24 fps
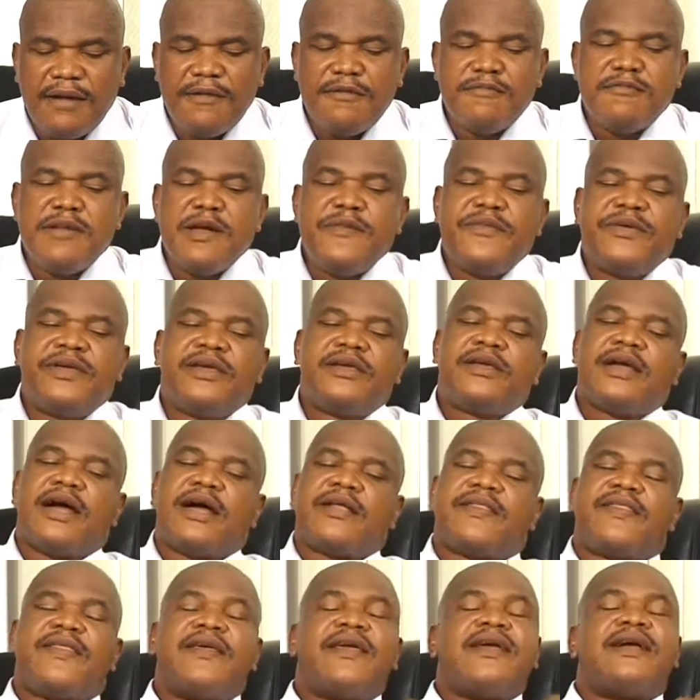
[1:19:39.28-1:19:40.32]
Maybe.
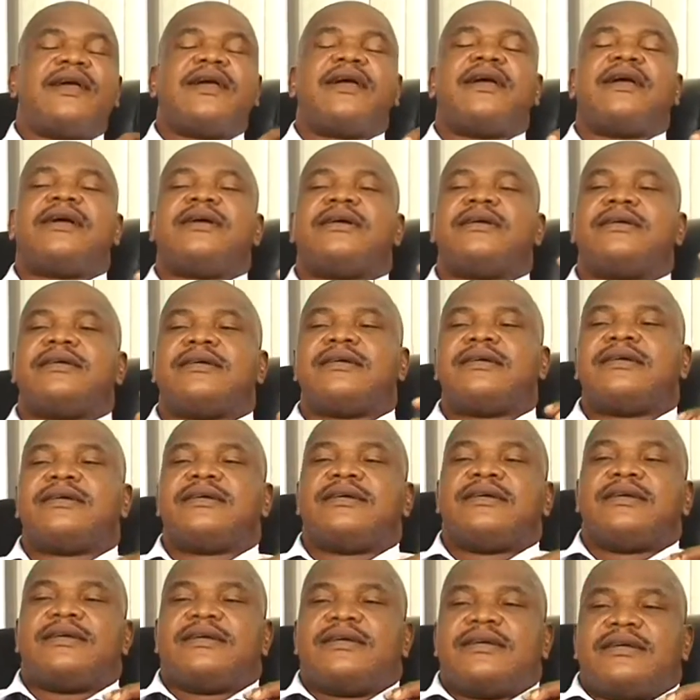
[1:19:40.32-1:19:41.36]
I think
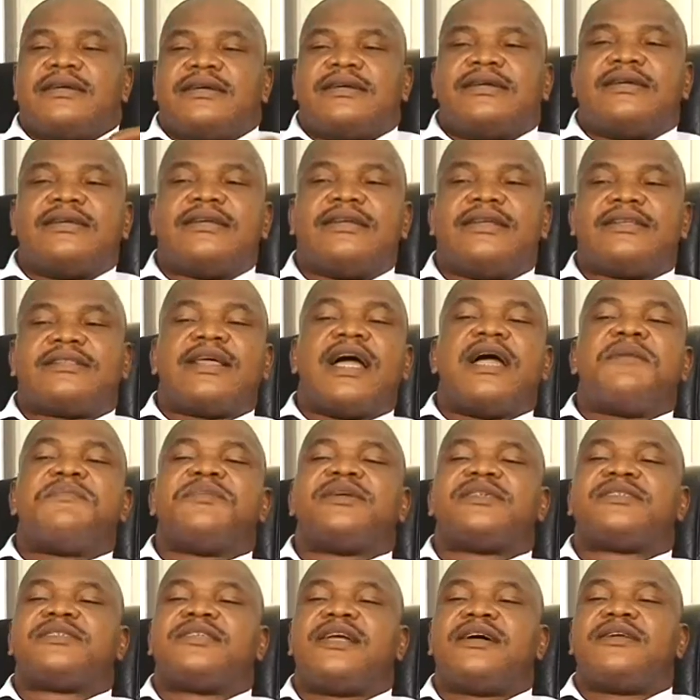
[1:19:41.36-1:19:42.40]
the time
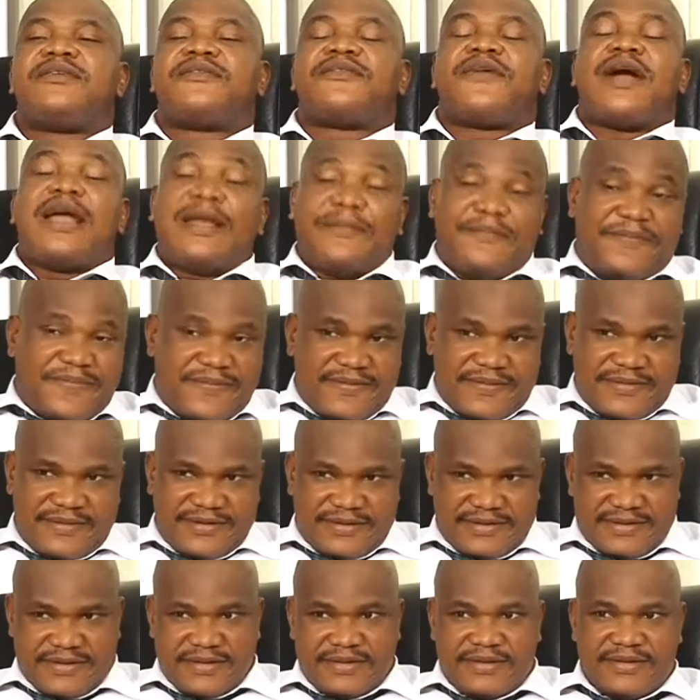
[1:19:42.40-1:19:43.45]
is not ripe
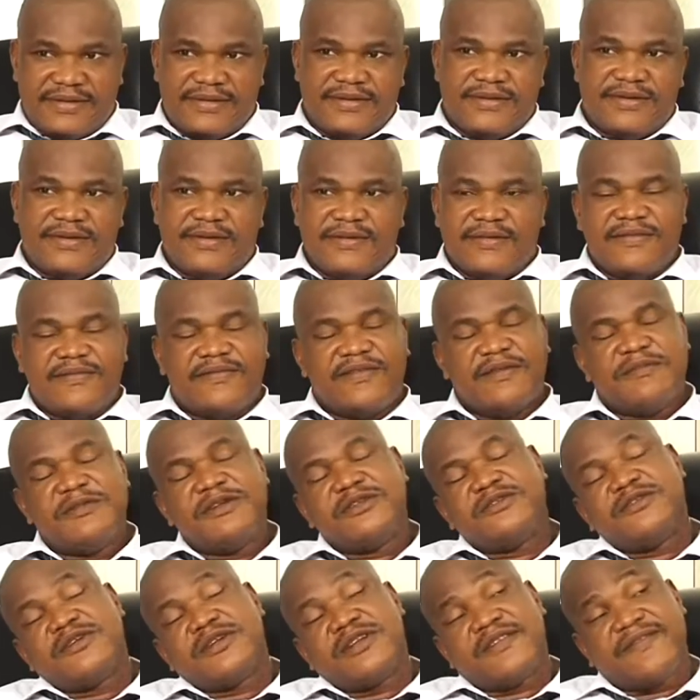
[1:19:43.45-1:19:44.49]
for me
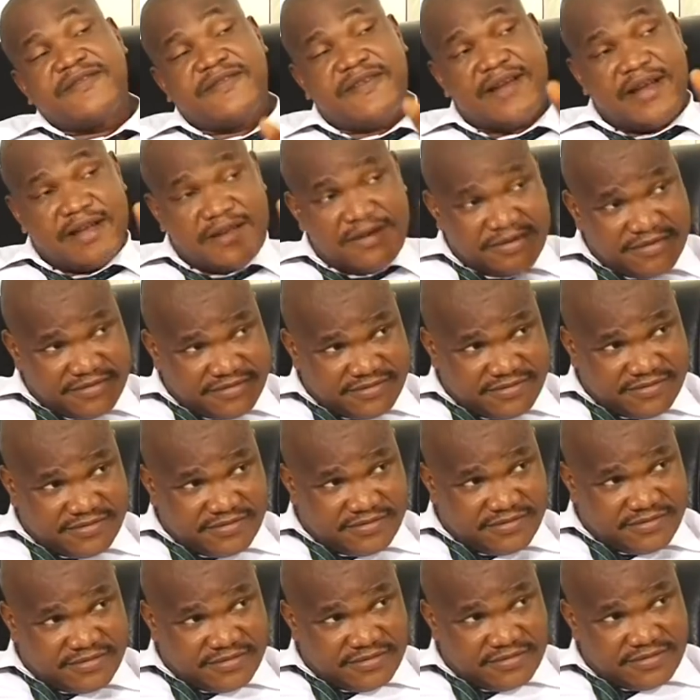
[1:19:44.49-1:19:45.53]
to refer you
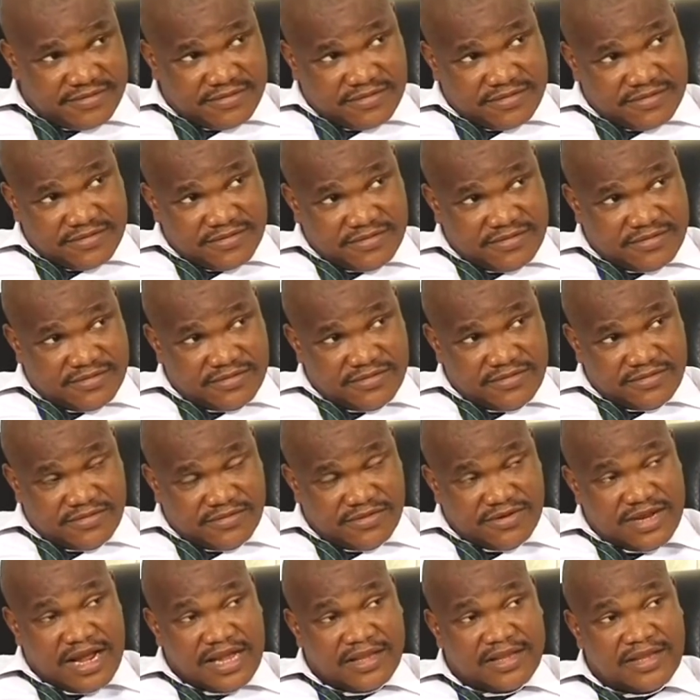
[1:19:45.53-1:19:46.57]
to
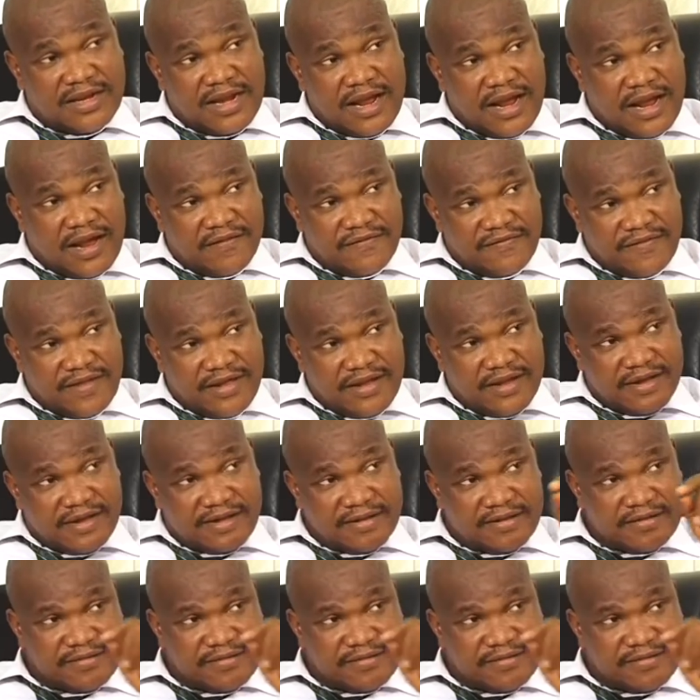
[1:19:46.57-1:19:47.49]
that thing I have there.